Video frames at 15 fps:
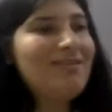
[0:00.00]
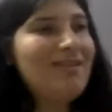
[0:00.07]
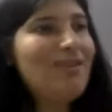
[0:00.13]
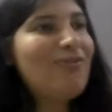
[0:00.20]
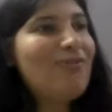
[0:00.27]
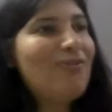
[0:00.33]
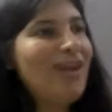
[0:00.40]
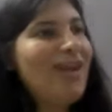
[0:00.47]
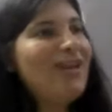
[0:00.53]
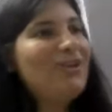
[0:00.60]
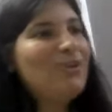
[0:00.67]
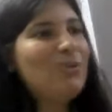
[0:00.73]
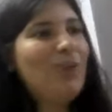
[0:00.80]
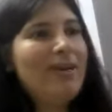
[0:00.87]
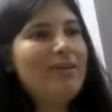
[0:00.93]
afraid
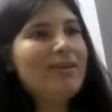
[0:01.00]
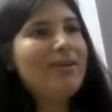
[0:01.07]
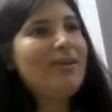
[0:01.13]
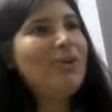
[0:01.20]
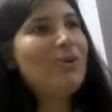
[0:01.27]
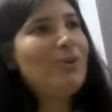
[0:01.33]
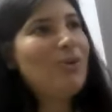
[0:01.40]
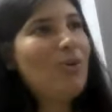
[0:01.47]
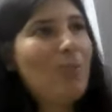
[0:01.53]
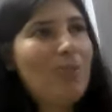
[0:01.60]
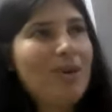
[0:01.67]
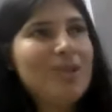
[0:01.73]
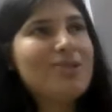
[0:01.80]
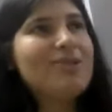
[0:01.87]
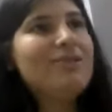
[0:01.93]
to enter into an
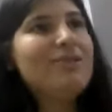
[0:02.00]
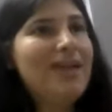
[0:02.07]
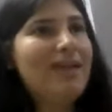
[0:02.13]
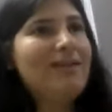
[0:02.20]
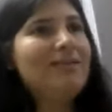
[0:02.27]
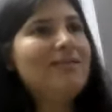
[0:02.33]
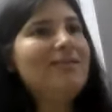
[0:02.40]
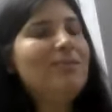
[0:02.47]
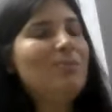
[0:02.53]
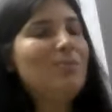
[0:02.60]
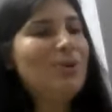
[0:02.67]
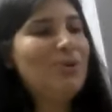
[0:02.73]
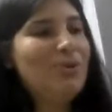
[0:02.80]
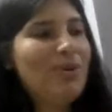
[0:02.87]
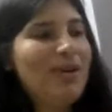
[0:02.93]
operation theater,
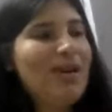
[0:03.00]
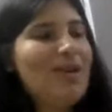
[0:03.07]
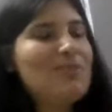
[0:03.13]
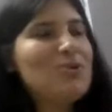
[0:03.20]
but today I'm